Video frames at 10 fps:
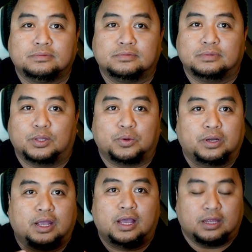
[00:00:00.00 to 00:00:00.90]

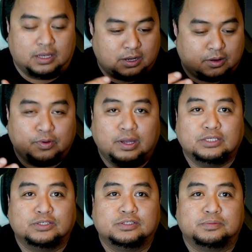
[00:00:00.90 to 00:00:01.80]
their
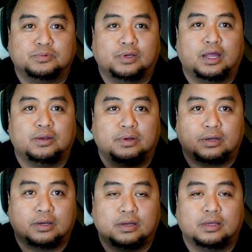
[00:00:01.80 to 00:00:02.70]
relationship to God
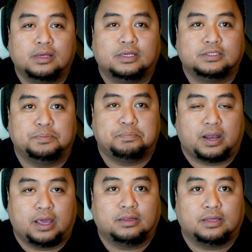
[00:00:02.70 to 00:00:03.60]
were
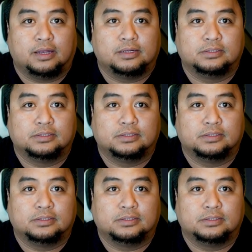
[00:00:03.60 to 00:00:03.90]
separated.